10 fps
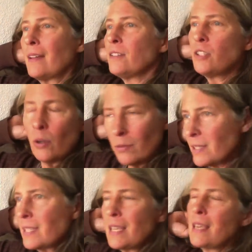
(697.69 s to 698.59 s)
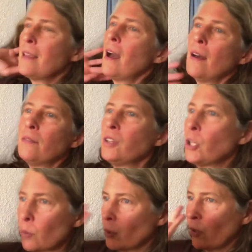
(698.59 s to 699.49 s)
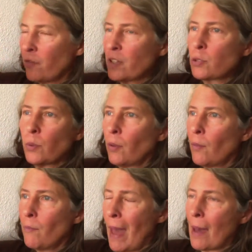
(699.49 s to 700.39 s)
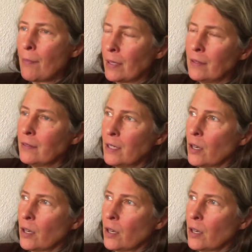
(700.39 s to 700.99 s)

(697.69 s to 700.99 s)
and don't see a literal visual map in,